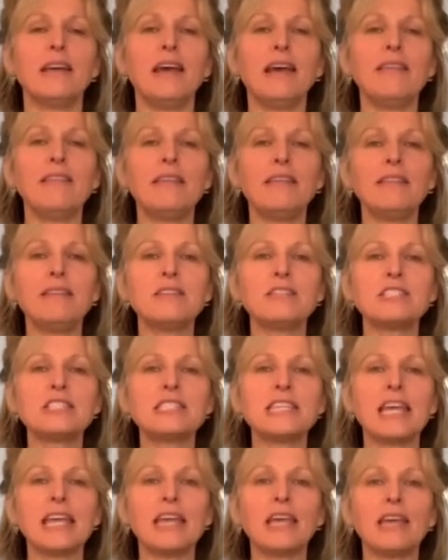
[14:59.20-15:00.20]
And And then just
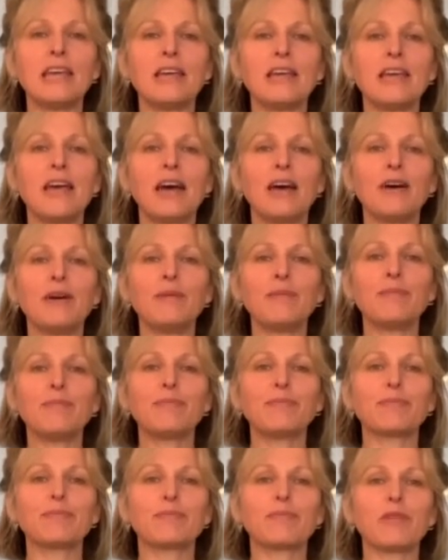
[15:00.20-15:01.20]
taking
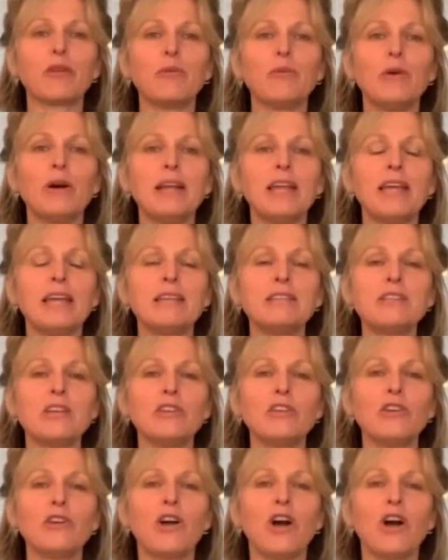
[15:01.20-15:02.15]
one hand on your